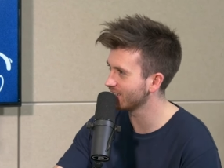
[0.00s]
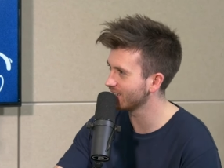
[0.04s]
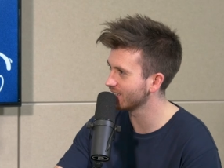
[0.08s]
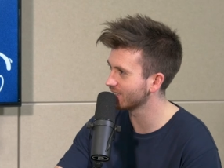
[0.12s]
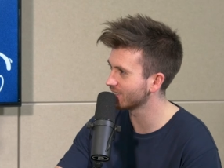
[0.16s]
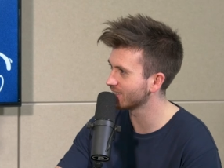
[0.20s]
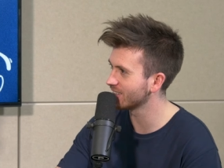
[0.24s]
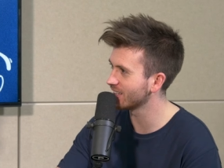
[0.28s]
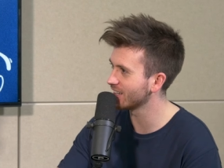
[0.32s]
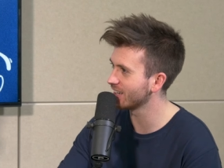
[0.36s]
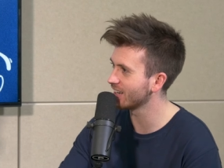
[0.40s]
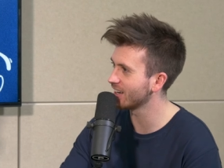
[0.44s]
Mm.
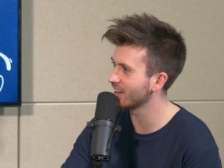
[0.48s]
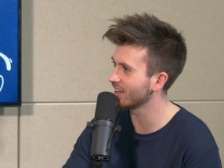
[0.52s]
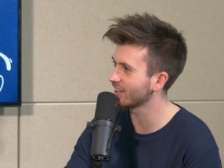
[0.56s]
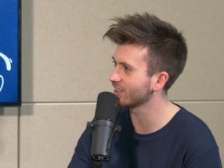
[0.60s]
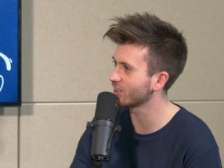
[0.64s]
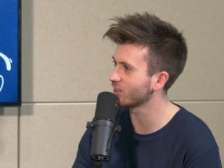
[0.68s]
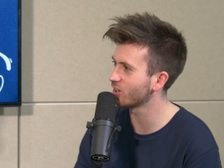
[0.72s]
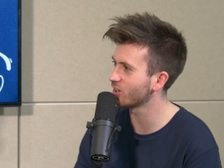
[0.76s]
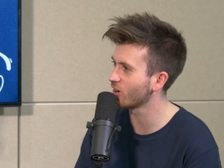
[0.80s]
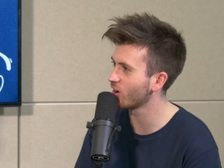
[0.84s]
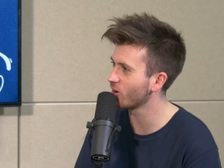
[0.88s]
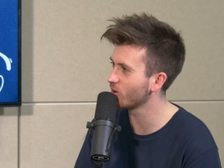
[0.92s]
Is there a
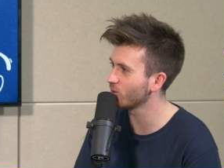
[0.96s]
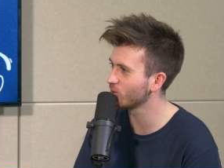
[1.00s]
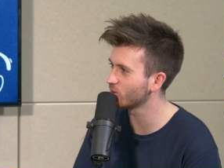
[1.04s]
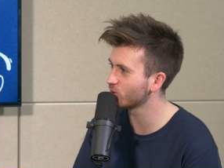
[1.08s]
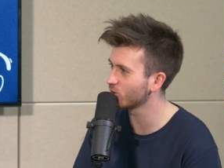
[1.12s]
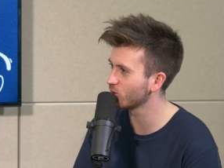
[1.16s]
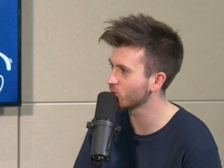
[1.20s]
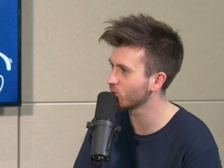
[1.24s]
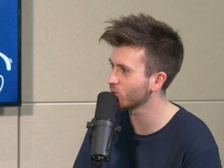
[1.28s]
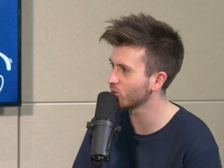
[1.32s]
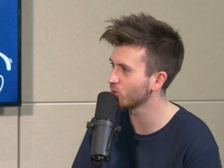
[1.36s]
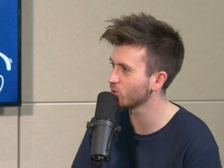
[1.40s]

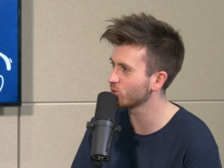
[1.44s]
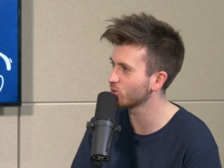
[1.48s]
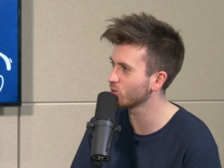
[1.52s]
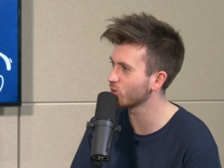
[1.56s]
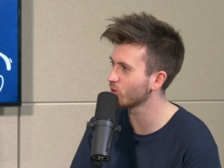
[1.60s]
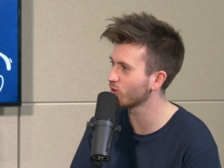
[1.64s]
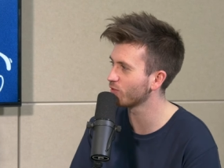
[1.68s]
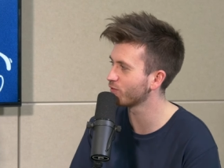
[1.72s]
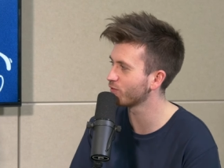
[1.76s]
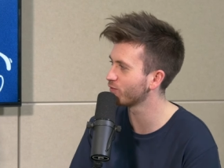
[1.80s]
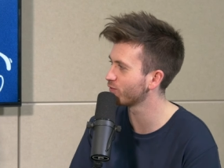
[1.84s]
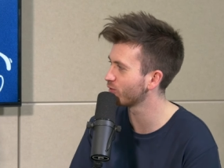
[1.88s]
go-to
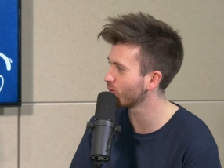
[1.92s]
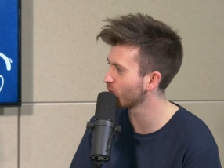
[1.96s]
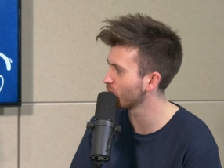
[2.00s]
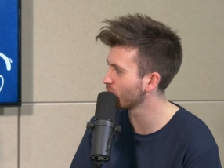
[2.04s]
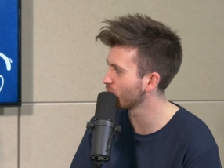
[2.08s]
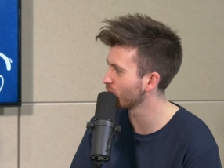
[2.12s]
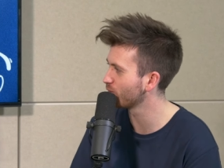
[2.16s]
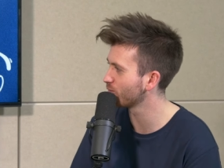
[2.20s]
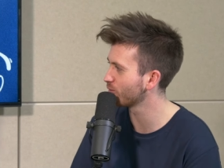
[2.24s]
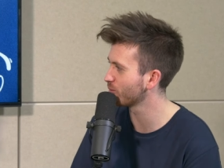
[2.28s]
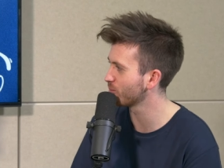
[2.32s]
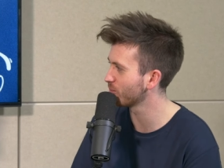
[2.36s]
sort of
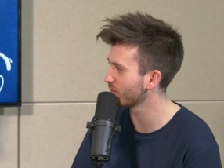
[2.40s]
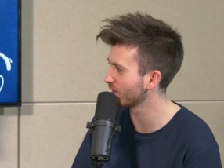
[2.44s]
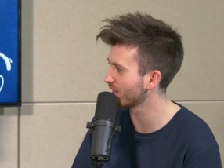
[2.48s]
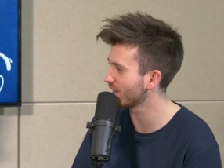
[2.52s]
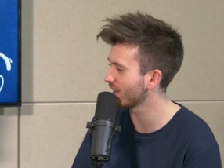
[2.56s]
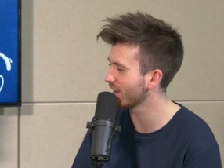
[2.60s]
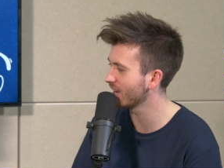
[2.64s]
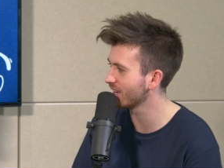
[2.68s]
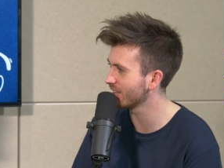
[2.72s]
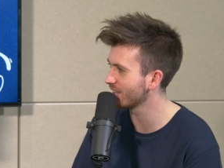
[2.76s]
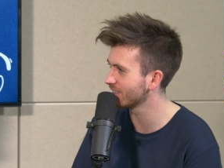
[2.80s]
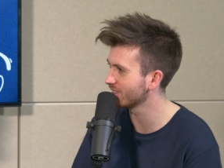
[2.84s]
food from the
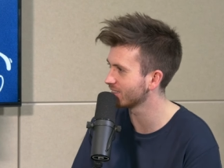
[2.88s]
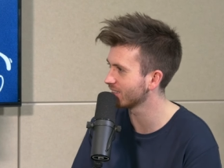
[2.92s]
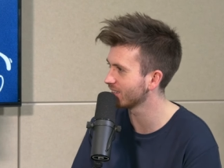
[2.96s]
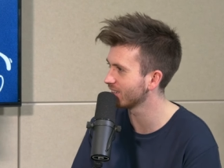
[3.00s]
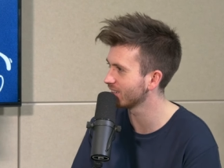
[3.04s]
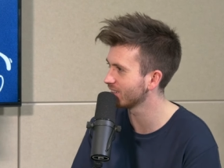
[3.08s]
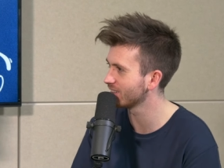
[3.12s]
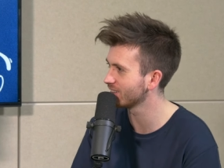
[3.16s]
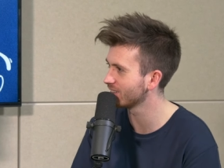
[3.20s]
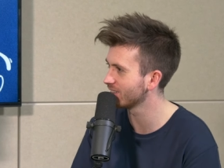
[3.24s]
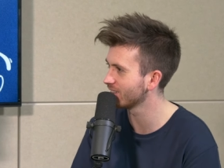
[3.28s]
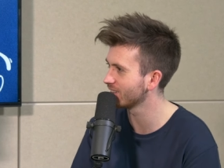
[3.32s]

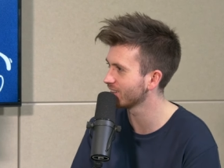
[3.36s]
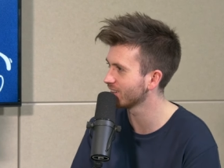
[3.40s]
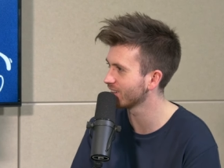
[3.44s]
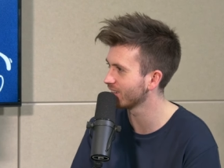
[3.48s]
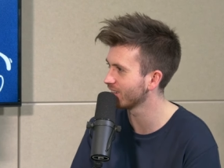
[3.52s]
canteen that you